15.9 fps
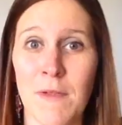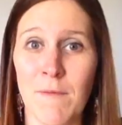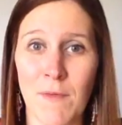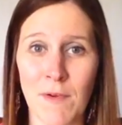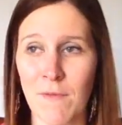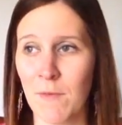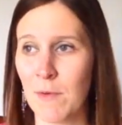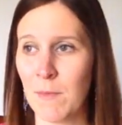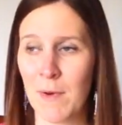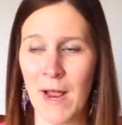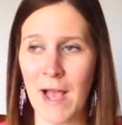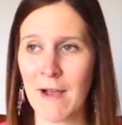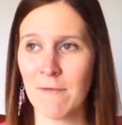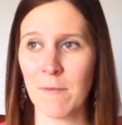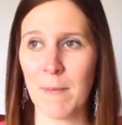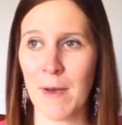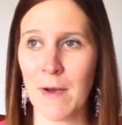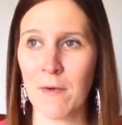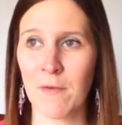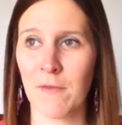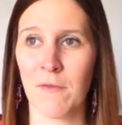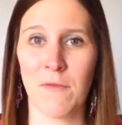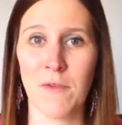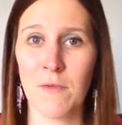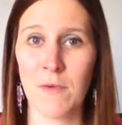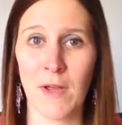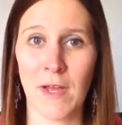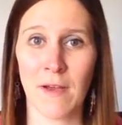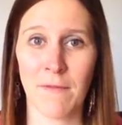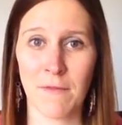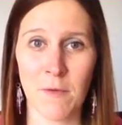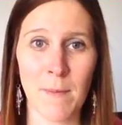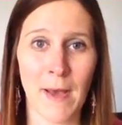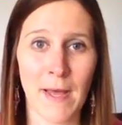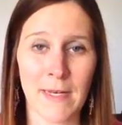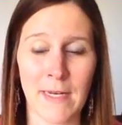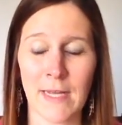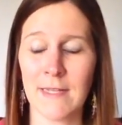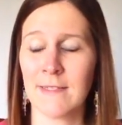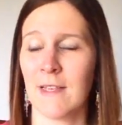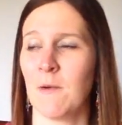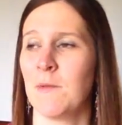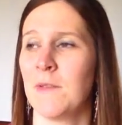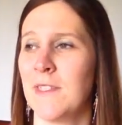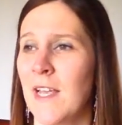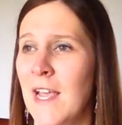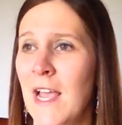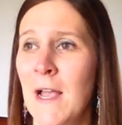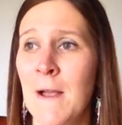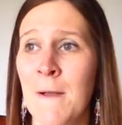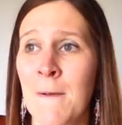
we would have a bout of a few bad nights, I would say,